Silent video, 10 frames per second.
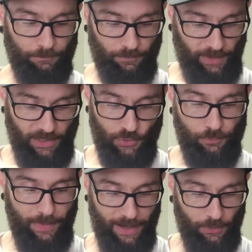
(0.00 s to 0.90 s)
They do
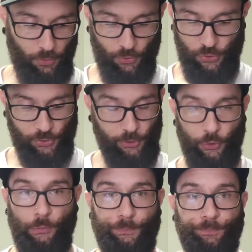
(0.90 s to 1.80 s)
make a whole
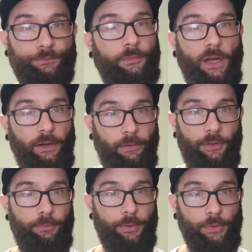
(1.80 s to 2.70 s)
slew of
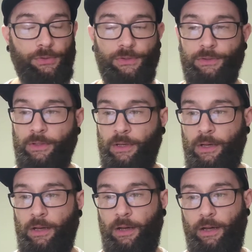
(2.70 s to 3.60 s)
other boots.
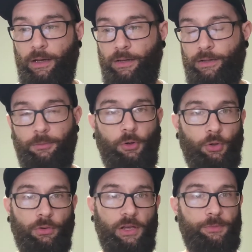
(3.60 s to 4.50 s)
Your
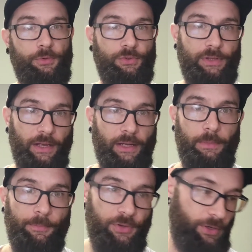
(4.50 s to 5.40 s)
motocross boots that come
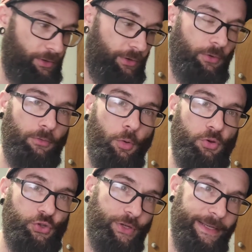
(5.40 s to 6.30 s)
up to your,
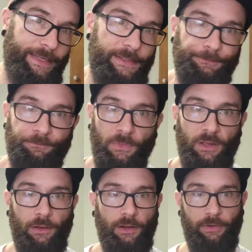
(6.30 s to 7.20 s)
almost your knees,
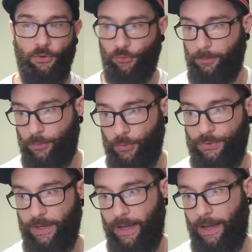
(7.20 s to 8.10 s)
adventuring
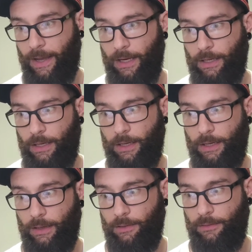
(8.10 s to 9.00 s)
boots, and
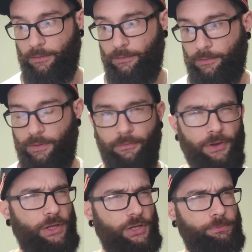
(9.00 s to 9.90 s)
the
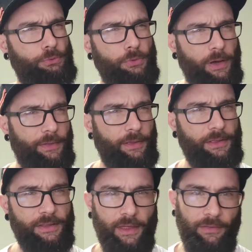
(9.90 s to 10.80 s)
vintage boot, I
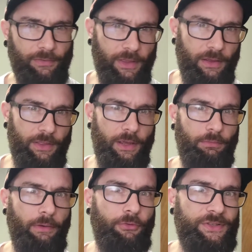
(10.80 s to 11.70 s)
think they
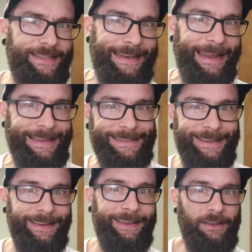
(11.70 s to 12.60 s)
referenced it as,
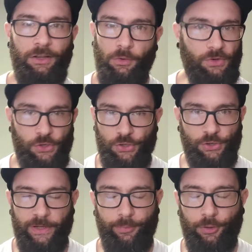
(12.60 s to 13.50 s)
which is just
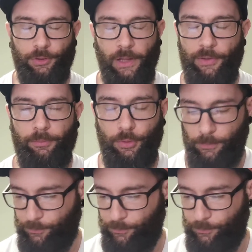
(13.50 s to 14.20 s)
your typical leather boot.